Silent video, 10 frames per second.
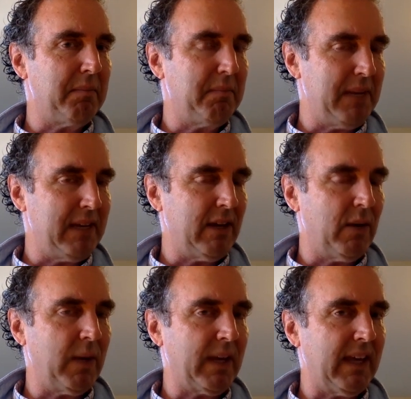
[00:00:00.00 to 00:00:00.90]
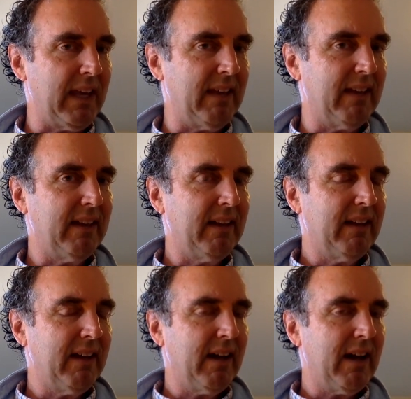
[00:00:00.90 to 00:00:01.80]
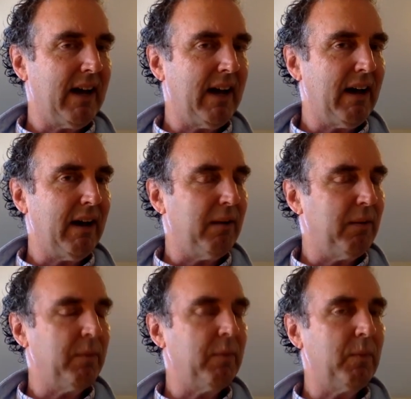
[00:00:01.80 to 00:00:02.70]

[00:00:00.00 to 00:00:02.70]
Media Wiki uh,